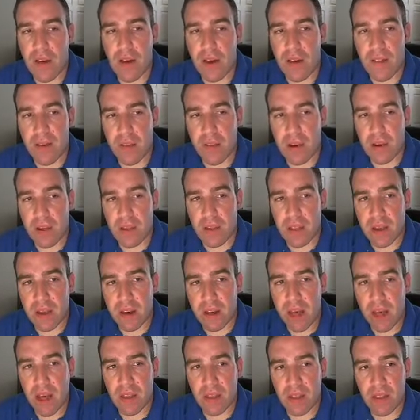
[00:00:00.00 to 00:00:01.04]
if I want a daily
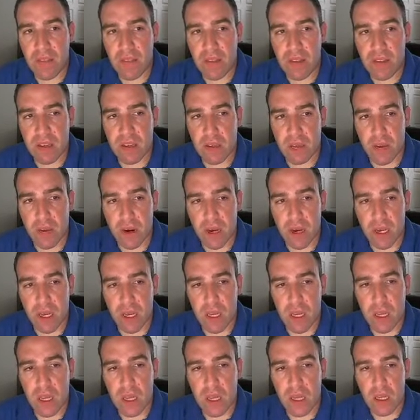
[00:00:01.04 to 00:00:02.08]
activity
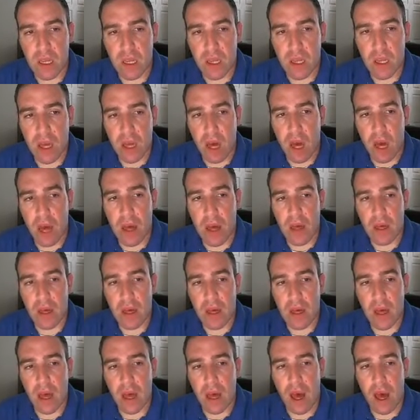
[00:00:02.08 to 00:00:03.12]
summary,
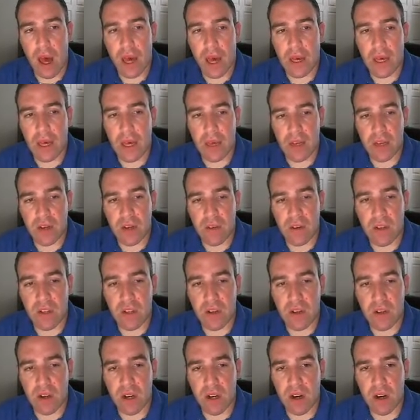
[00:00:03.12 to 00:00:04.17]
I can create a
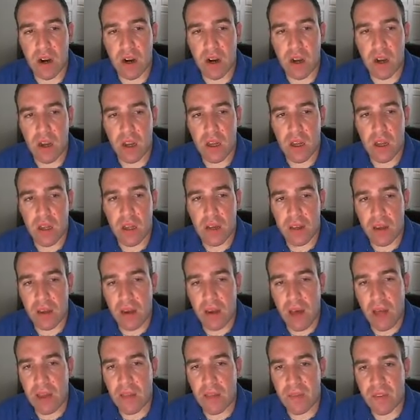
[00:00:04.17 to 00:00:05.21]
trigger. Daily
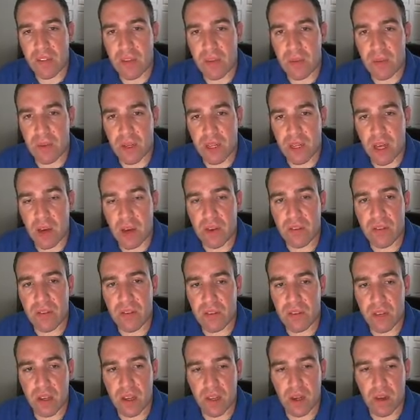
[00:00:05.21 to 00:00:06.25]
activity summary goes
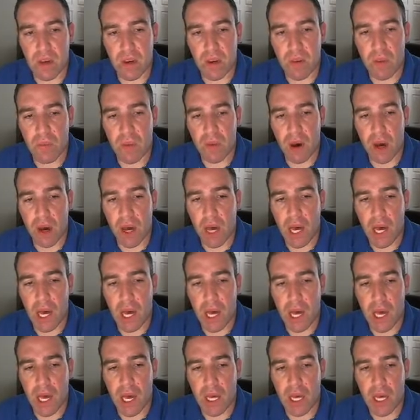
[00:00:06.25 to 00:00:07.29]
to
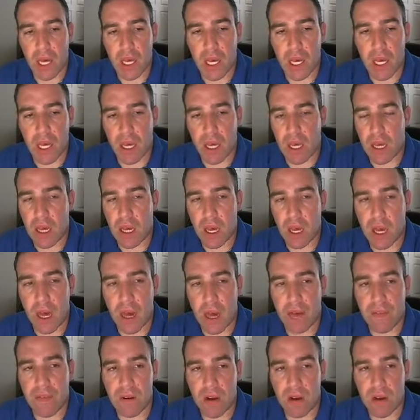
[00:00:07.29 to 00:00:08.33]
my
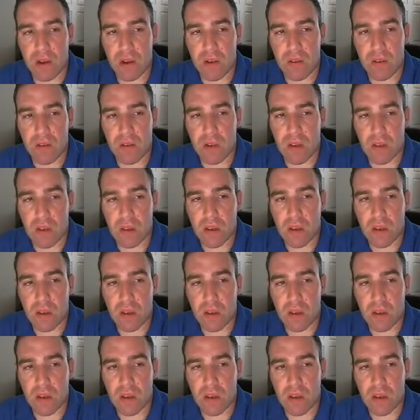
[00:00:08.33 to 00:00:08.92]
Evernote.